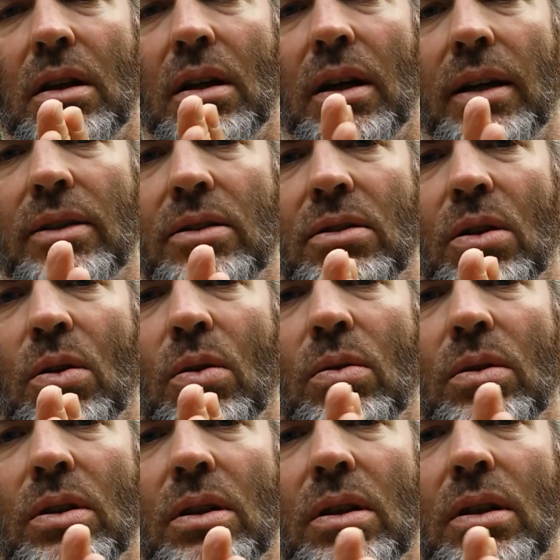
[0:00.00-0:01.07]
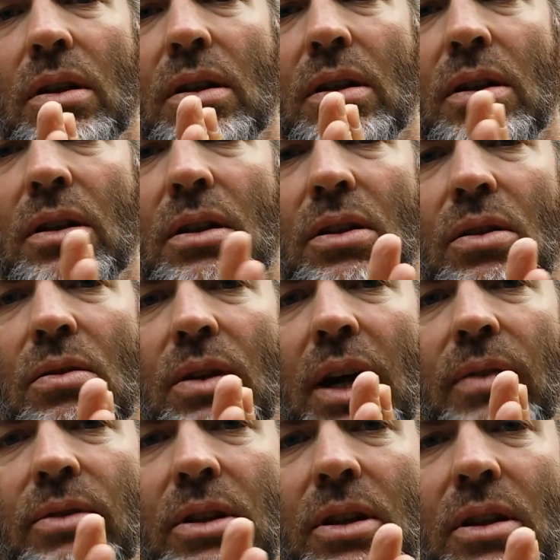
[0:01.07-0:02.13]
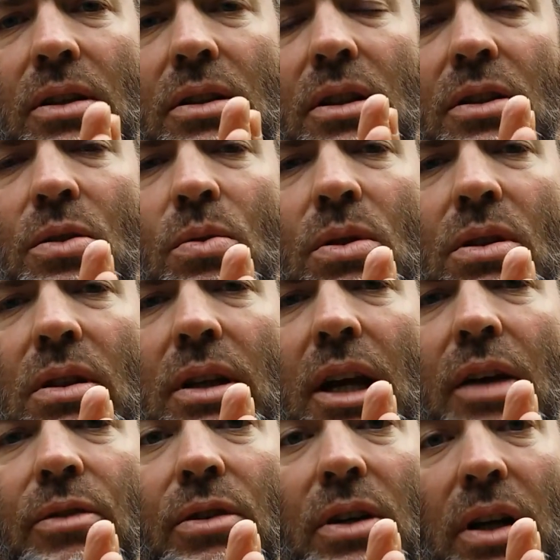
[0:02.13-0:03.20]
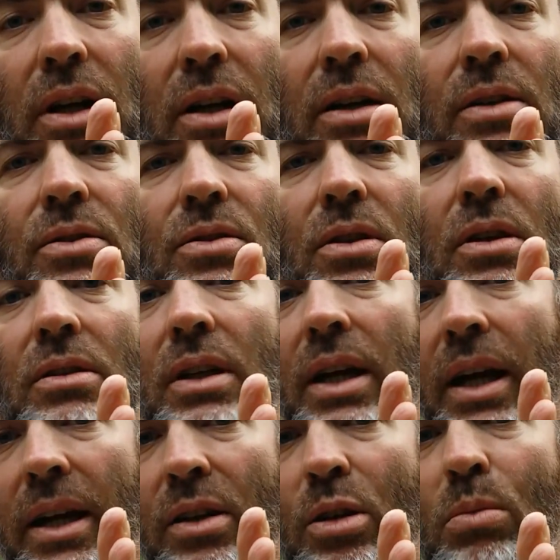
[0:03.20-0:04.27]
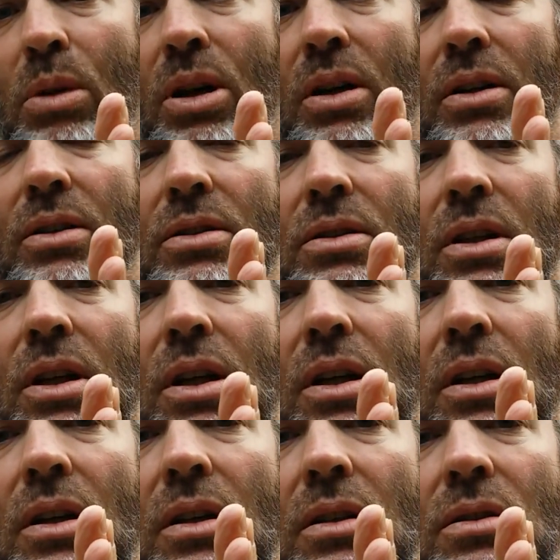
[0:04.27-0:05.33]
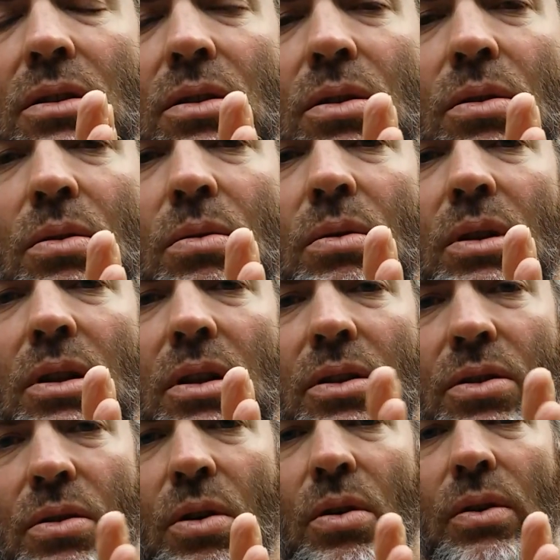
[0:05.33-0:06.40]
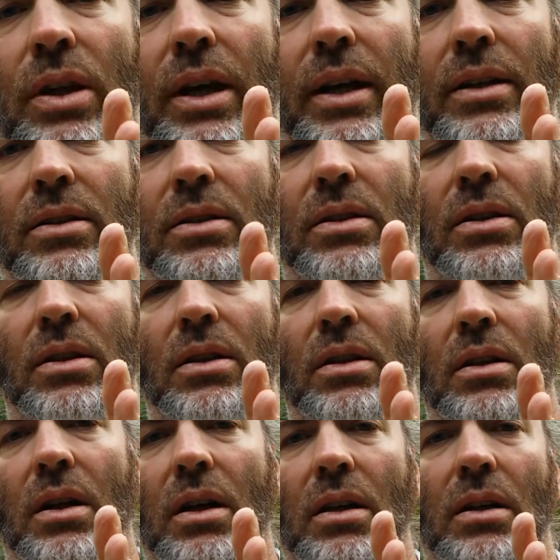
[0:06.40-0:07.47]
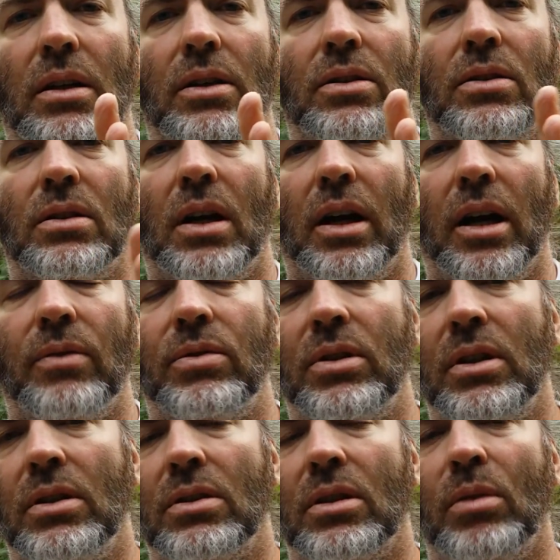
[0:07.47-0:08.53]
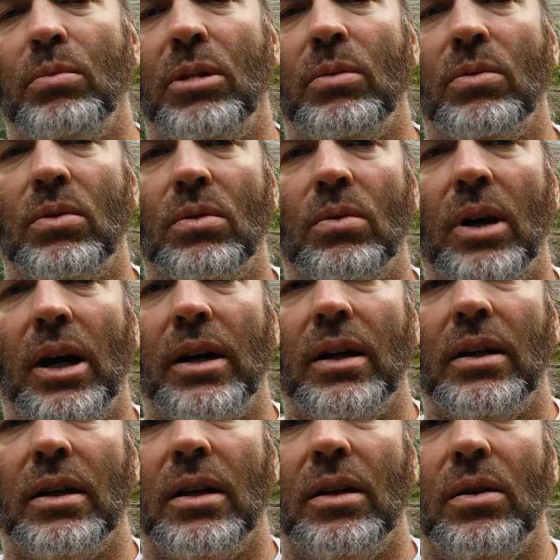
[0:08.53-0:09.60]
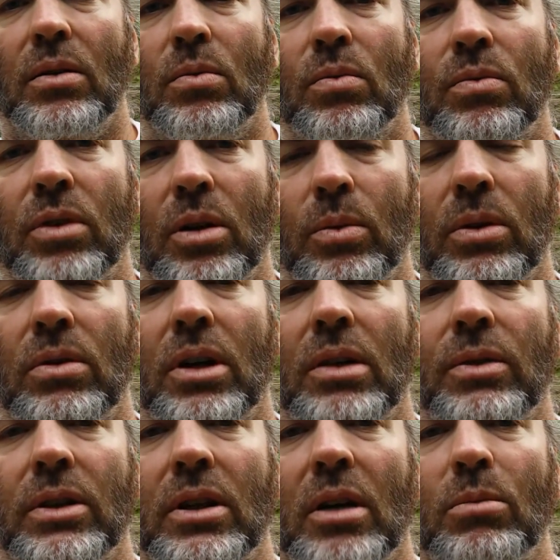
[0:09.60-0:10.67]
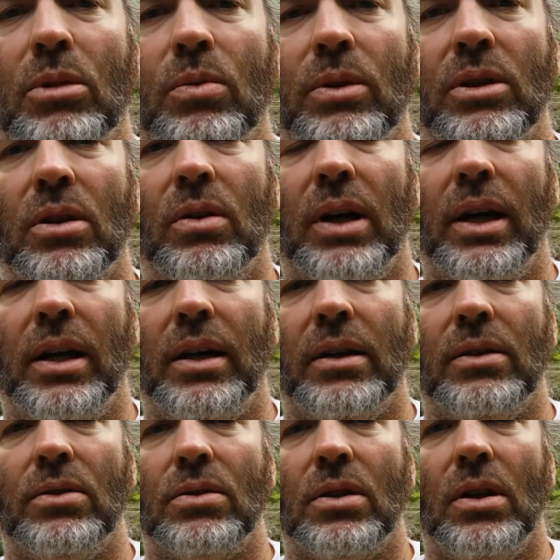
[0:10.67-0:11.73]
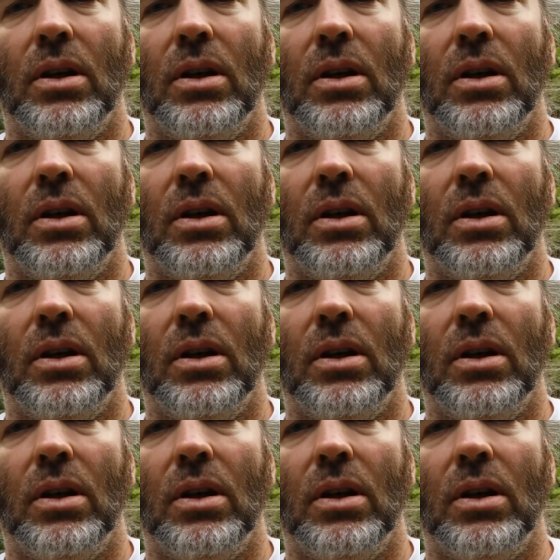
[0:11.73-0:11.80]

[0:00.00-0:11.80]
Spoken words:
And so you have to continuously have your hands on the handlebars to control that. Unless, I've seen some people riding a front-wheel drive recumbent with no hands.